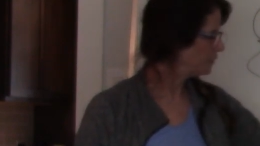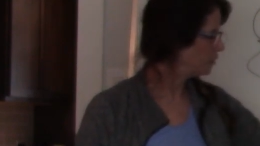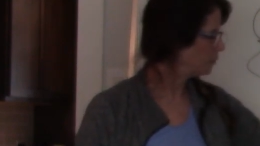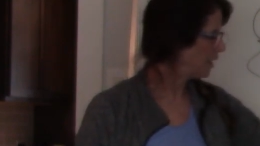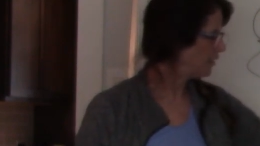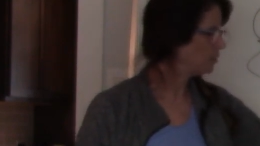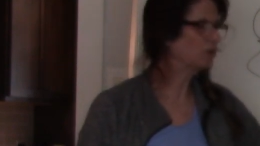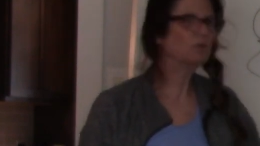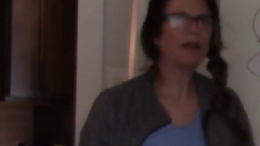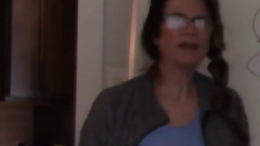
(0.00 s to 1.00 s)
you want, you
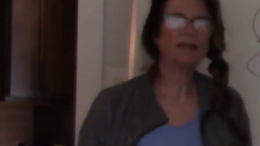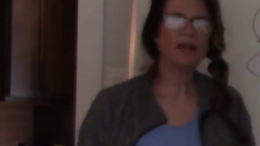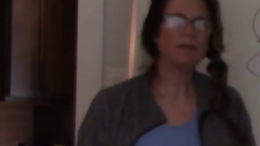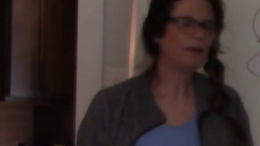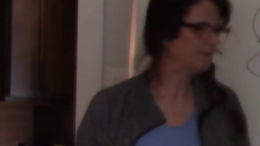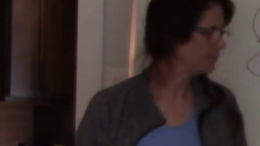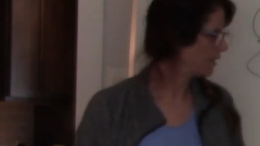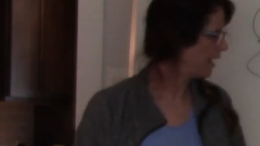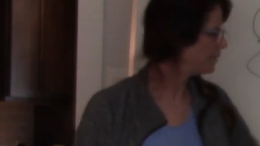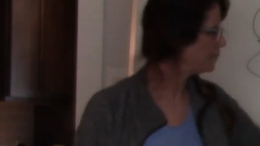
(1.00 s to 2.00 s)
can write it that way.
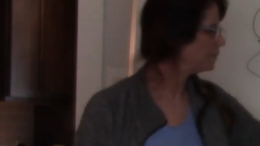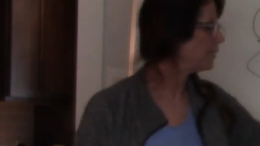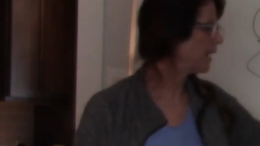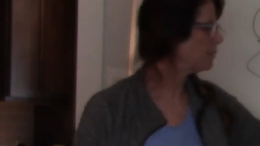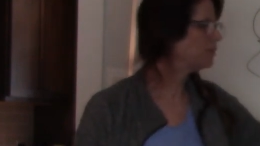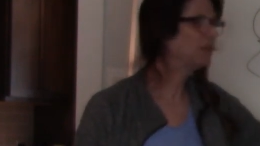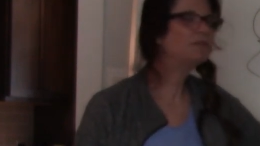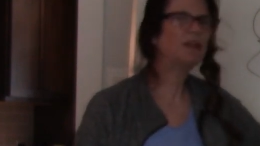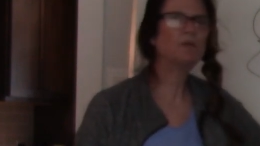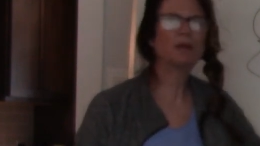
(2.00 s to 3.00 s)
But I
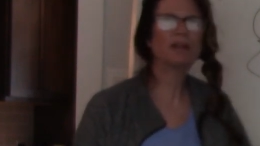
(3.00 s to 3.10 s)
believe they will